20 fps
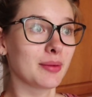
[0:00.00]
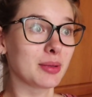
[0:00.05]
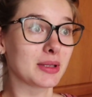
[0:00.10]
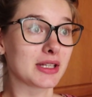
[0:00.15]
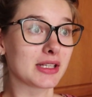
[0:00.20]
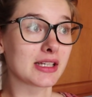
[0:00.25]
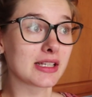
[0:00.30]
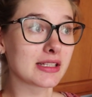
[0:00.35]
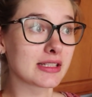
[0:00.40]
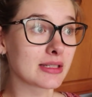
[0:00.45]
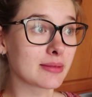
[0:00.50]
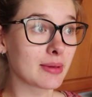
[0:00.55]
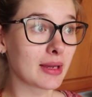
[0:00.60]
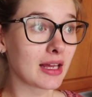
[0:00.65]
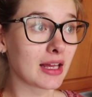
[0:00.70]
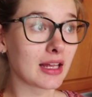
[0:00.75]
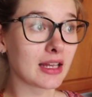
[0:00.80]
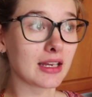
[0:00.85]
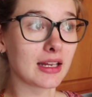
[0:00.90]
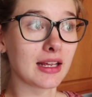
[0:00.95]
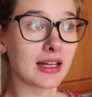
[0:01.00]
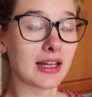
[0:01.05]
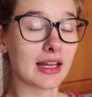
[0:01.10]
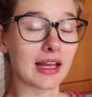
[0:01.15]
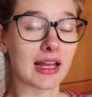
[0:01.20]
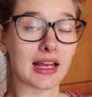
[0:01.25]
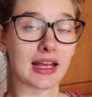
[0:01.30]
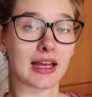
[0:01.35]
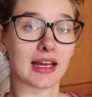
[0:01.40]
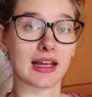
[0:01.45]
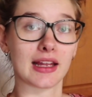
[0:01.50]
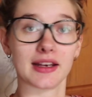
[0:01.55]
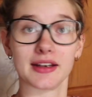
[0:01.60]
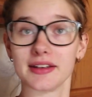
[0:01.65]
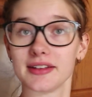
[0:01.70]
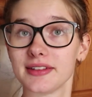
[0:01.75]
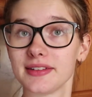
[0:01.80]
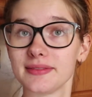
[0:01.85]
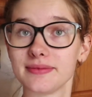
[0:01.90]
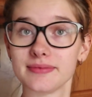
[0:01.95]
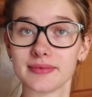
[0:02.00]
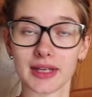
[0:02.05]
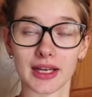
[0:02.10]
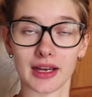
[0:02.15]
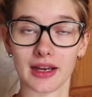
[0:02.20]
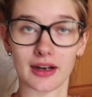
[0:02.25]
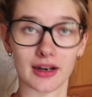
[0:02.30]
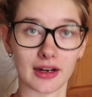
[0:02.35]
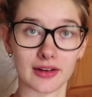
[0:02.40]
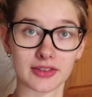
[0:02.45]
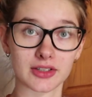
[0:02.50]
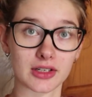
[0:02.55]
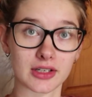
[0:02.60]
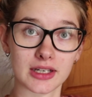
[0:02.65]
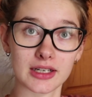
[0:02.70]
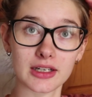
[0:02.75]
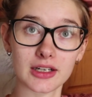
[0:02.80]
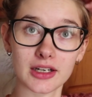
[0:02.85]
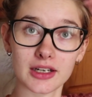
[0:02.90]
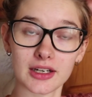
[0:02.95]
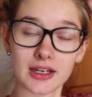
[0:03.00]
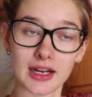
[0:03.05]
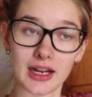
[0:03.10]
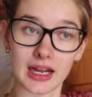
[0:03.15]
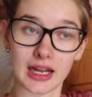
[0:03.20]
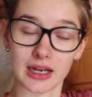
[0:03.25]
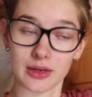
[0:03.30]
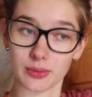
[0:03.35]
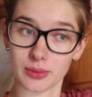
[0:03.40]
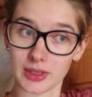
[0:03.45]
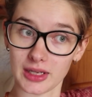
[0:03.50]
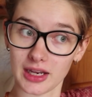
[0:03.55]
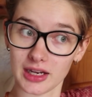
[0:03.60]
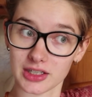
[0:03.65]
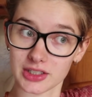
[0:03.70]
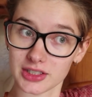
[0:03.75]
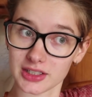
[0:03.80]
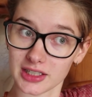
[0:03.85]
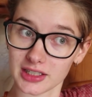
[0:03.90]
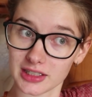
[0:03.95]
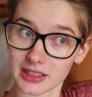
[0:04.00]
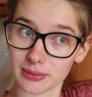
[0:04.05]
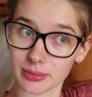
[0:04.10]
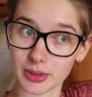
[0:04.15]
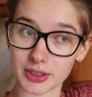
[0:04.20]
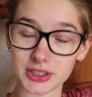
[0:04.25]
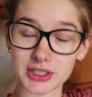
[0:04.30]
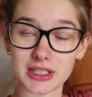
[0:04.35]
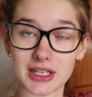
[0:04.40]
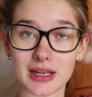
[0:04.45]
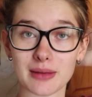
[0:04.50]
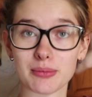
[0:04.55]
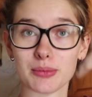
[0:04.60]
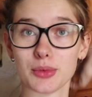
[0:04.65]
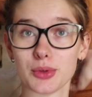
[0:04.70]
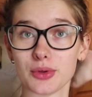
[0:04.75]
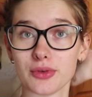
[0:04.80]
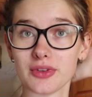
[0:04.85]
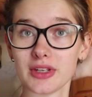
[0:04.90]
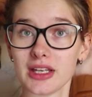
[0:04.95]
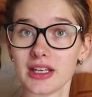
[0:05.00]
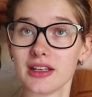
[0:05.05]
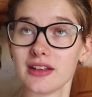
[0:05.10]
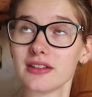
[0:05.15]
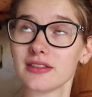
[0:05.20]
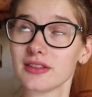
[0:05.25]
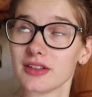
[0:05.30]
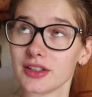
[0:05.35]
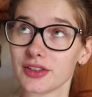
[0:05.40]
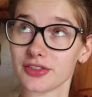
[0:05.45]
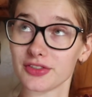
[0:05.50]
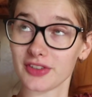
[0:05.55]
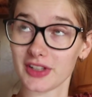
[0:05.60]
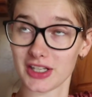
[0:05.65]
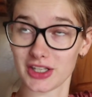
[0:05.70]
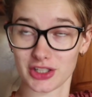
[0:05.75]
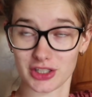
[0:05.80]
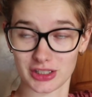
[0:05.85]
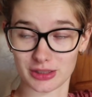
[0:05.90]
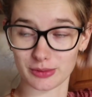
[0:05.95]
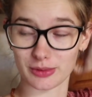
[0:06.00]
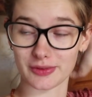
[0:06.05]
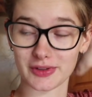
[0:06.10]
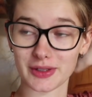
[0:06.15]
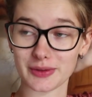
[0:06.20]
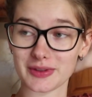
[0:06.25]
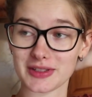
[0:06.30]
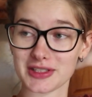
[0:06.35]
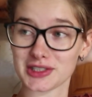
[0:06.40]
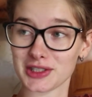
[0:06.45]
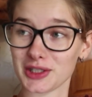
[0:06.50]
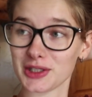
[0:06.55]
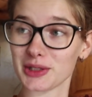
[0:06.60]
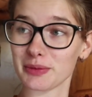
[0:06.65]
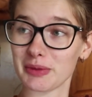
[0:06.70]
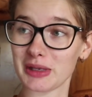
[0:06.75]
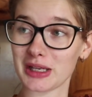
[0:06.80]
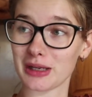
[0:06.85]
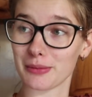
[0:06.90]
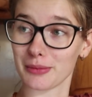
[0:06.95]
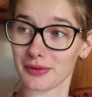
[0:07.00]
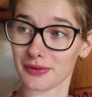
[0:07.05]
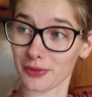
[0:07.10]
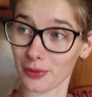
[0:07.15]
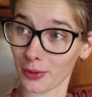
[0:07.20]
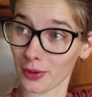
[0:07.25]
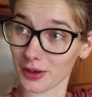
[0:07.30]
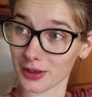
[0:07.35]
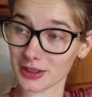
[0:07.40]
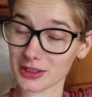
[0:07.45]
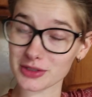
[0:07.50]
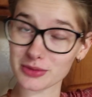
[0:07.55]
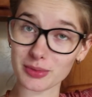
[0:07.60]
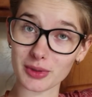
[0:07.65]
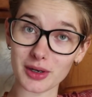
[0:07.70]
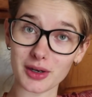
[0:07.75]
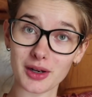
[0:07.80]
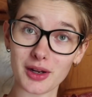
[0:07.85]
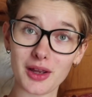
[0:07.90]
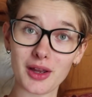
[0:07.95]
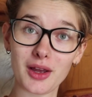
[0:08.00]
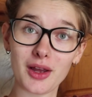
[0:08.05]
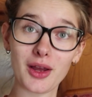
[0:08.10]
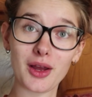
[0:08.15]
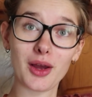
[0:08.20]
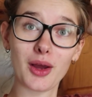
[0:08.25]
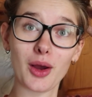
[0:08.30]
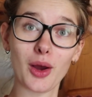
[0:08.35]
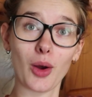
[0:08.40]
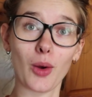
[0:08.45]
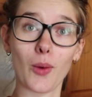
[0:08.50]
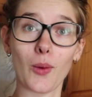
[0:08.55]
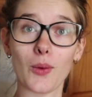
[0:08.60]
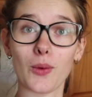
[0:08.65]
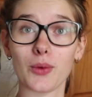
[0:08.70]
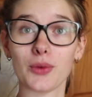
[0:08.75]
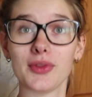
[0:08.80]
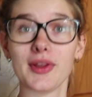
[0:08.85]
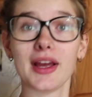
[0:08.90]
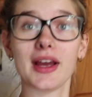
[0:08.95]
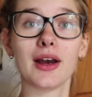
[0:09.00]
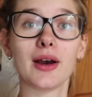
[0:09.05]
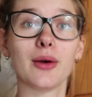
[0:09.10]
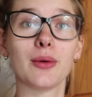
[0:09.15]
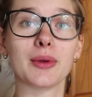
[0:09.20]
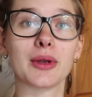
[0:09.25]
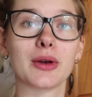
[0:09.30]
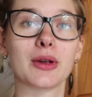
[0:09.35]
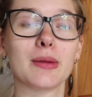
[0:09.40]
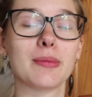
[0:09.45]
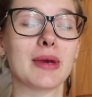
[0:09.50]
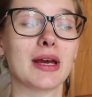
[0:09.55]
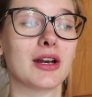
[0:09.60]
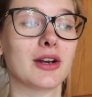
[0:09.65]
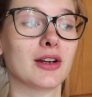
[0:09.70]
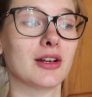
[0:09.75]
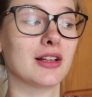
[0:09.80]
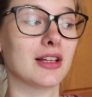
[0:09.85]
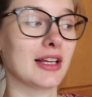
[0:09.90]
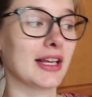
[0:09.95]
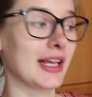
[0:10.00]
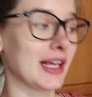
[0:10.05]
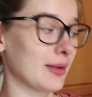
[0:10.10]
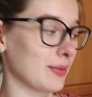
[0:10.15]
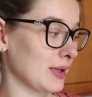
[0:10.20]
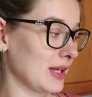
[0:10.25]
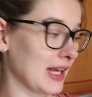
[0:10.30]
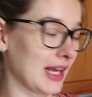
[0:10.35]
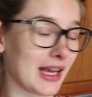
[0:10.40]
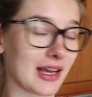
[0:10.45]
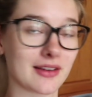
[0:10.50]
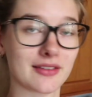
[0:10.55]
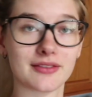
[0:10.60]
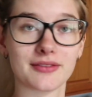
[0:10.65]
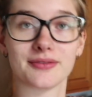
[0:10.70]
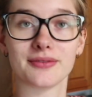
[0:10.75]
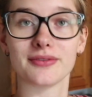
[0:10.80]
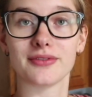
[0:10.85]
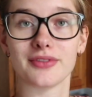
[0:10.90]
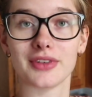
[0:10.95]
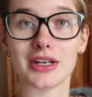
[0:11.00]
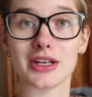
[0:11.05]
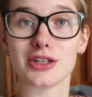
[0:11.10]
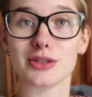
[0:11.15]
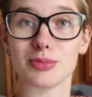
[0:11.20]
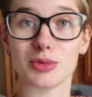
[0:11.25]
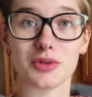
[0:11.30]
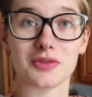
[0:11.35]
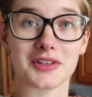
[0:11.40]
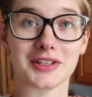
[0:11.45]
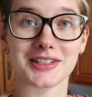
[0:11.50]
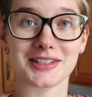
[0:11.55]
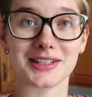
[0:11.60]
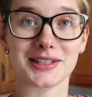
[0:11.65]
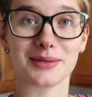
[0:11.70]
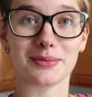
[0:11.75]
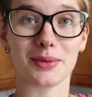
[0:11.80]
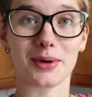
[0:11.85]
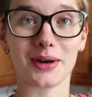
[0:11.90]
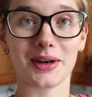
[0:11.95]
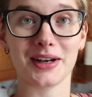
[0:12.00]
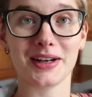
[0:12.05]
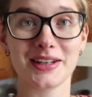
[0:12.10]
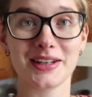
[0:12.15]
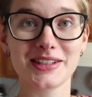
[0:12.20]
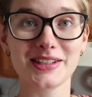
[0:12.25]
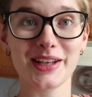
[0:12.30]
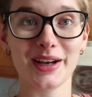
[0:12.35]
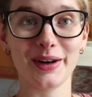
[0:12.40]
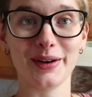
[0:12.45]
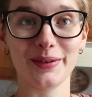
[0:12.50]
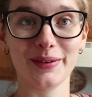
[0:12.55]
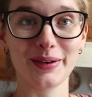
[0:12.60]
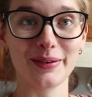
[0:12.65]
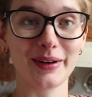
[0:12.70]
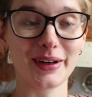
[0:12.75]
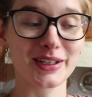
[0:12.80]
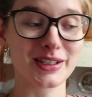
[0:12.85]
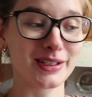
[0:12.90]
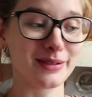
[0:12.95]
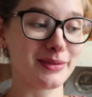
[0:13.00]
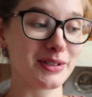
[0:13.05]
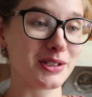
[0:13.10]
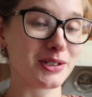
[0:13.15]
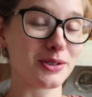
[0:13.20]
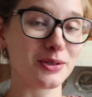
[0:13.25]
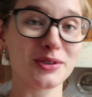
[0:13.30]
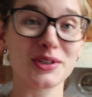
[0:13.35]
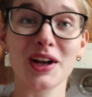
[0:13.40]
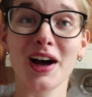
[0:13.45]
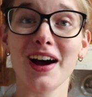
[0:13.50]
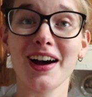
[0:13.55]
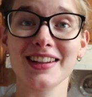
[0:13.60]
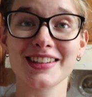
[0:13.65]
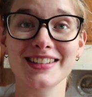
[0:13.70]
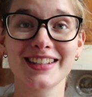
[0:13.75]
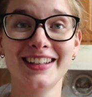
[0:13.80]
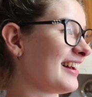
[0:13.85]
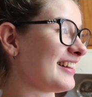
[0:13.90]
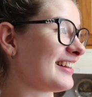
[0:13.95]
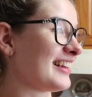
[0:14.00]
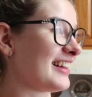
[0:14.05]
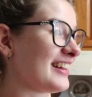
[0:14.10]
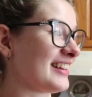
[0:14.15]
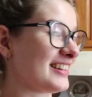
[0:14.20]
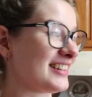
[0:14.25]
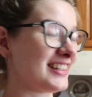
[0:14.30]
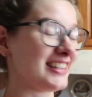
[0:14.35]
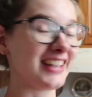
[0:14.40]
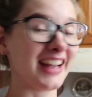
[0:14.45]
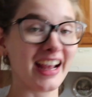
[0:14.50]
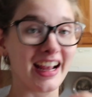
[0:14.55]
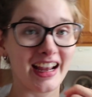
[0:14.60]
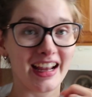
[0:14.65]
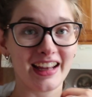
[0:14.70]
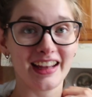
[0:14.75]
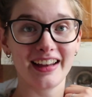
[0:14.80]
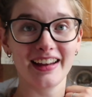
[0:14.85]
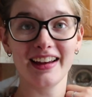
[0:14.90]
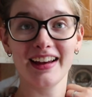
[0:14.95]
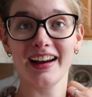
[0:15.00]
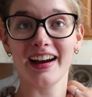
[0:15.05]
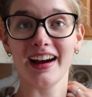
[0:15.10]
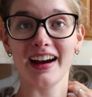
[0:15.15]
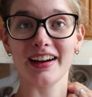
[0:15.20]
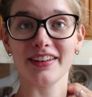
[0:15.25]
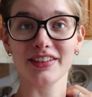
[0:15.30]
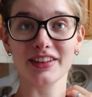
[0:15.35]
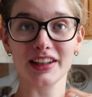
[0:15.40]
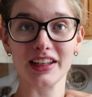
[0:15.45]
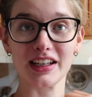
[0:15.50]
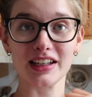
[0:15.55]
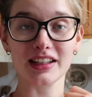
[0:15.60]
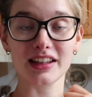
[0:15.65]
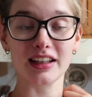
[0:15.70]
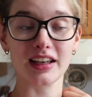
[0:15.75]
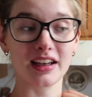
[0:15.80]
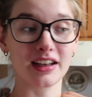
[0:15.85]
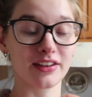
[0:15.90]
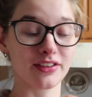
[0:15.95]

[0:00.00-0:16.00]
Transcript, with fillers: put the kids to bed and uh, after dinner and we actually ended up watching a movie or finishing a movie that we had started the weekend before because we're old now and we go to bed early and we can't finish movies anymore so we watch them in two shots and then today I've cleaned